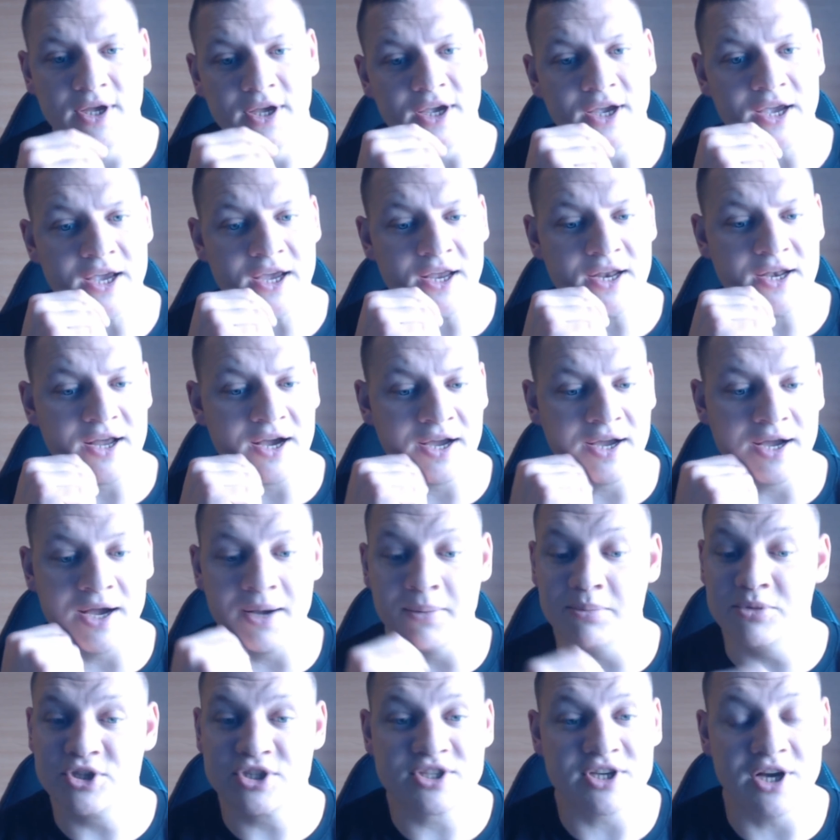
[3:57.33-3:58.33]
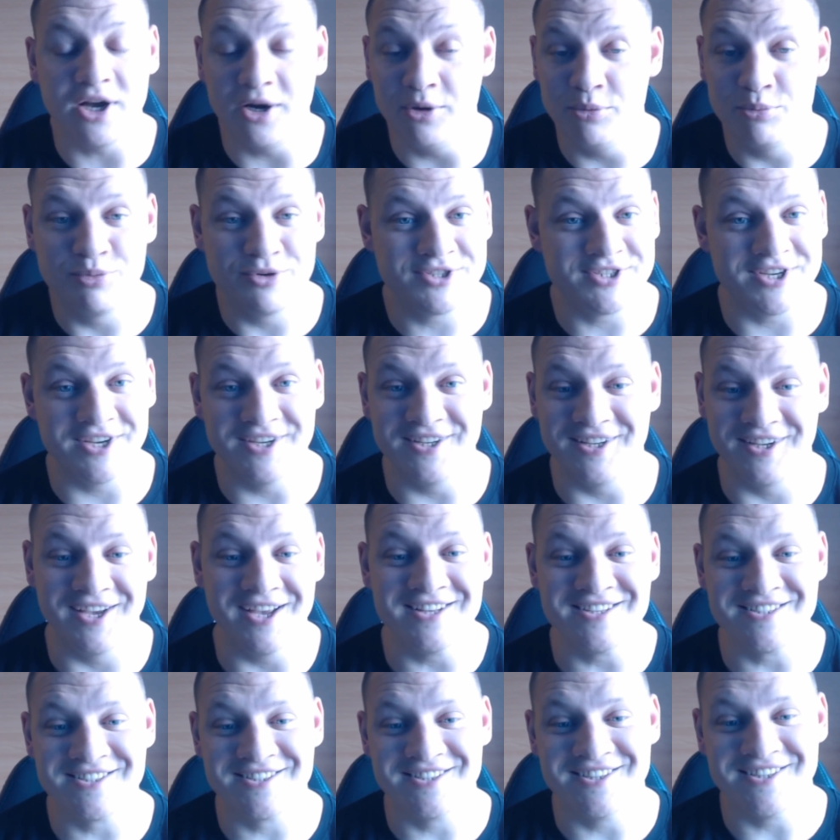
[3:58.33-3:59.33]
And I'm just 100%
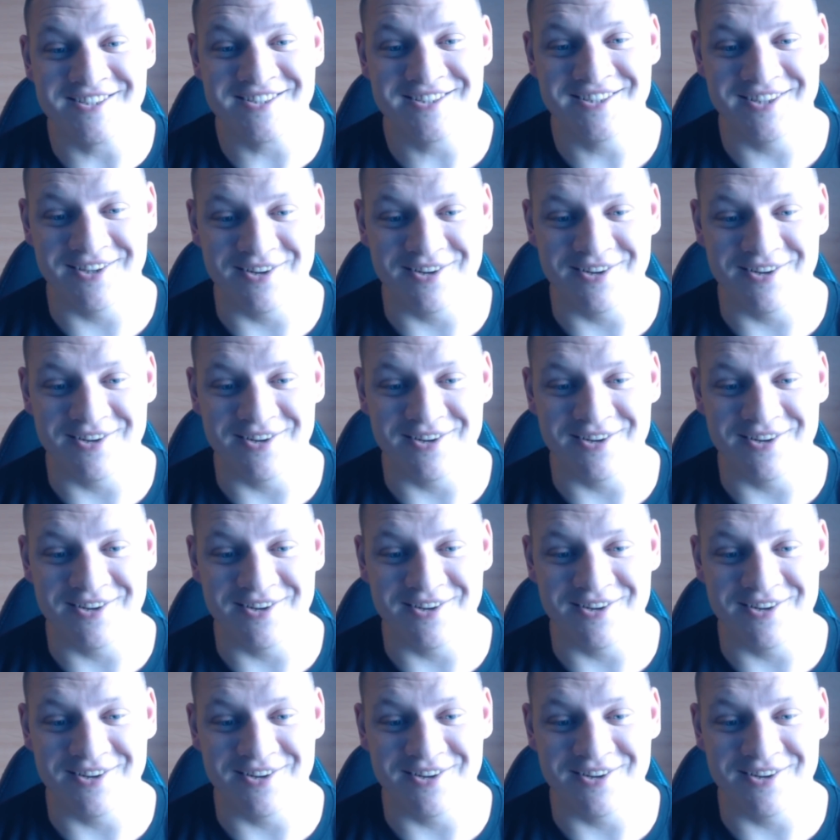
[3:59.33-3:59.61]
against this.